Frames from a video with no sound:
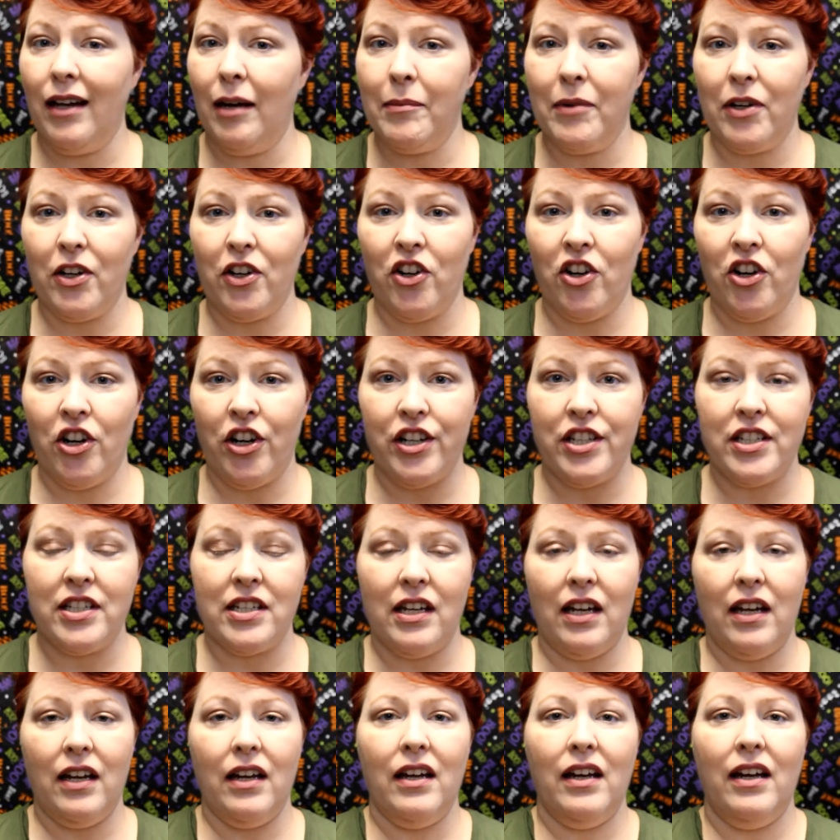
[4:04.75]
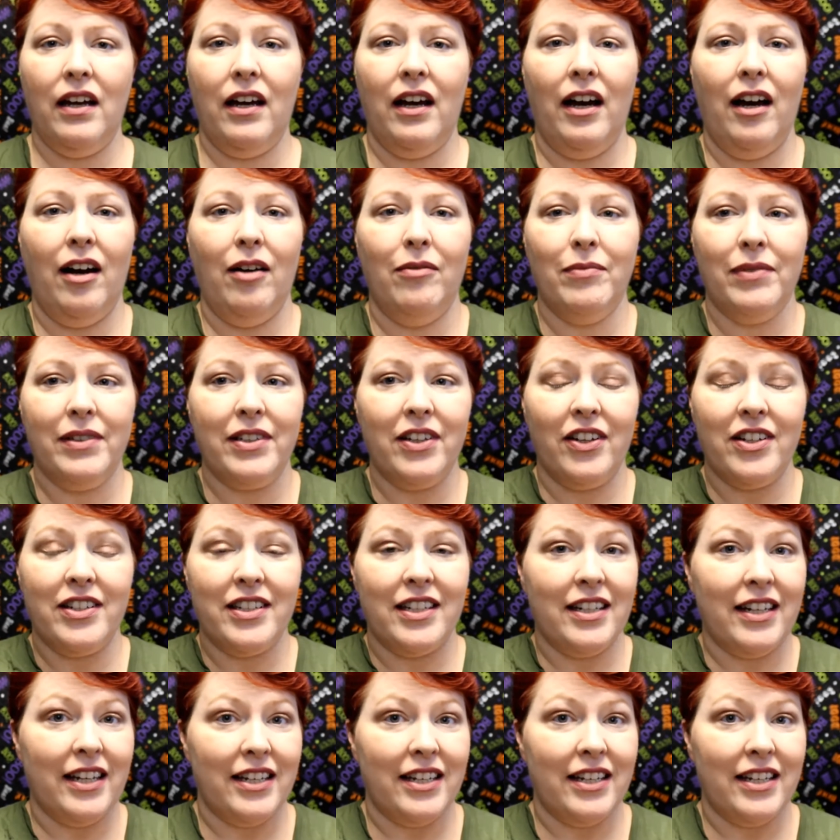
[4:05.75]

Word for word: I'm a nurse. Um, as long as it